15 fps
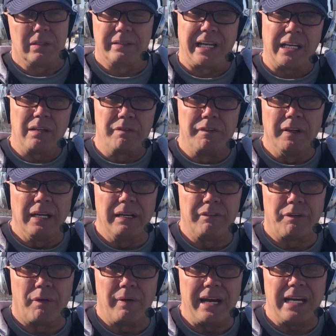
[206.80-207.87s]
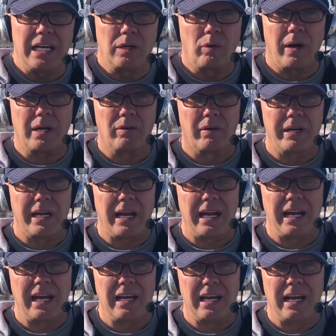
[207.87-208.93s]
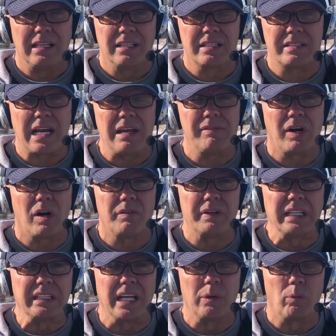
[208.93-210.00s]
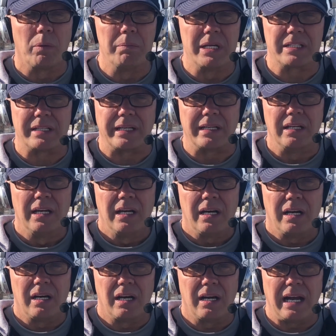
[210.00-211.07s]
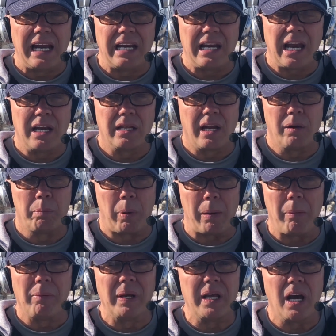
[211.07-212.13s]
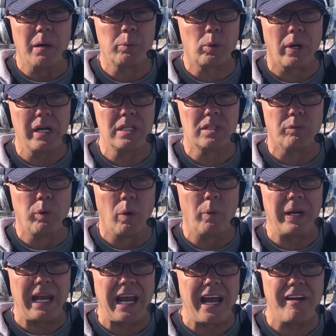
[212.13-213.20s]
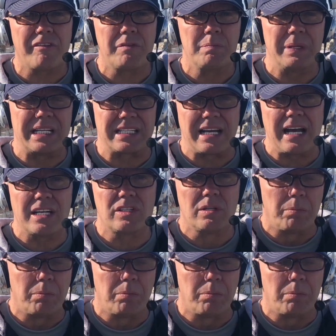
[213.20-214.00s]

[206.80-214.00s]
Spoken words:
they could fill in for Randy Gregory and this David Irving thing we're missing. And they're probably upgrades of what we have besides